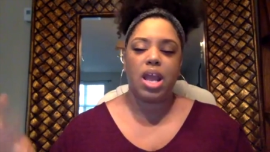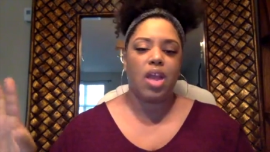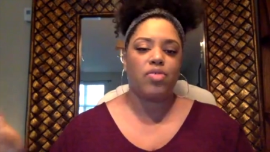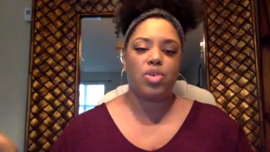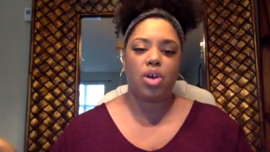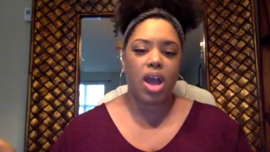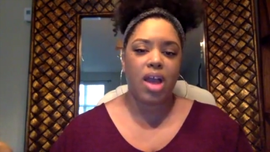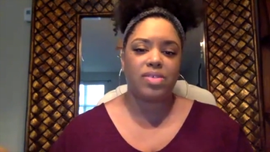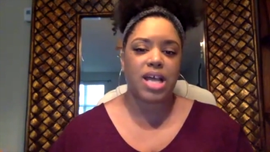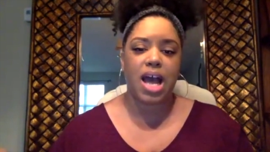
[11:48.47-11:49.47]
If you don't
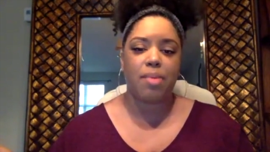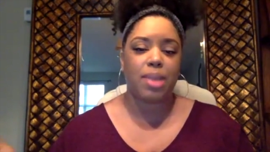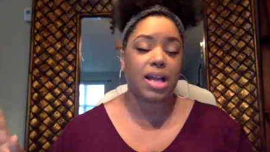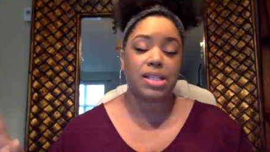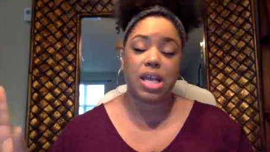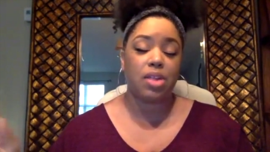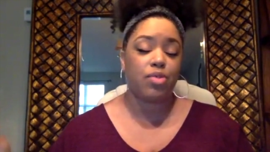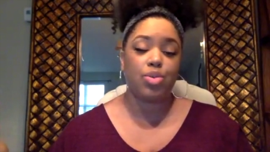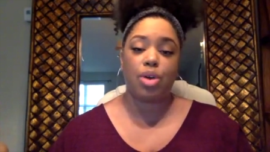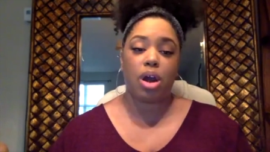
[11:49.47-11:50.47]
have time, like I said,
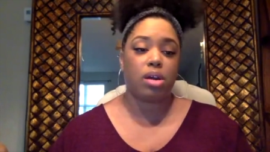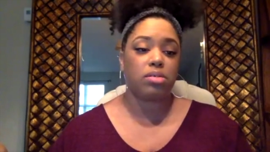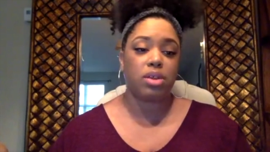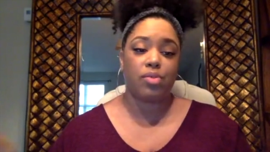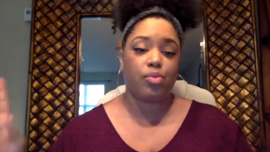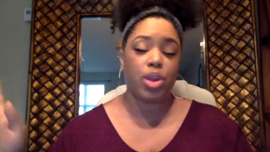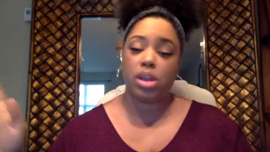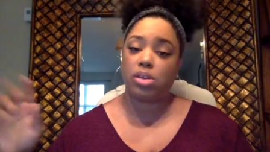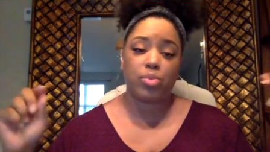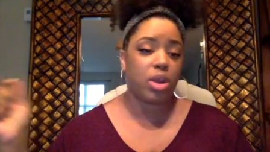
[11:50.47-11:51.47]
if
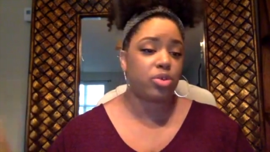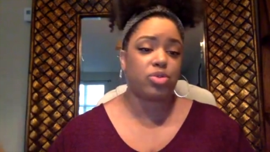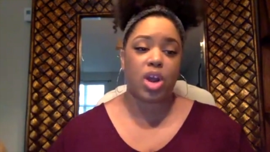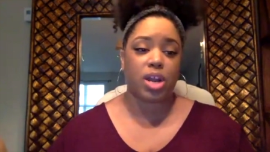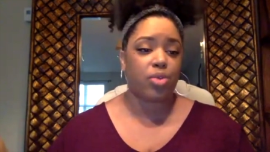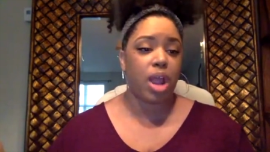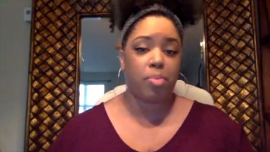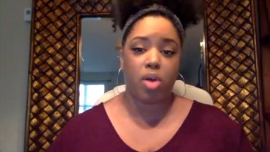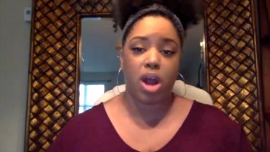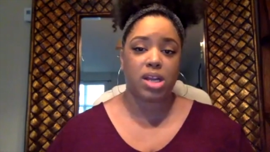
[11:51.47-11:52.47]
we trying to
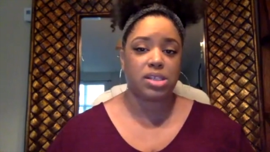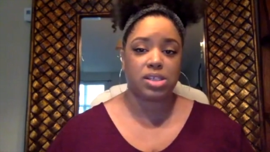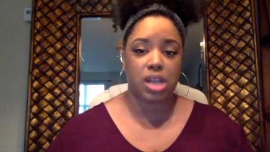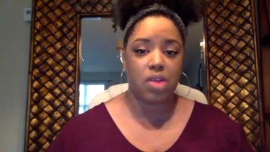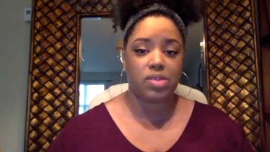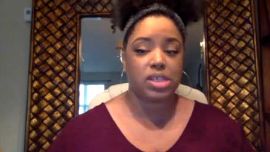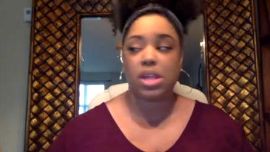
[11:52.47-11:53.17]
create products and services,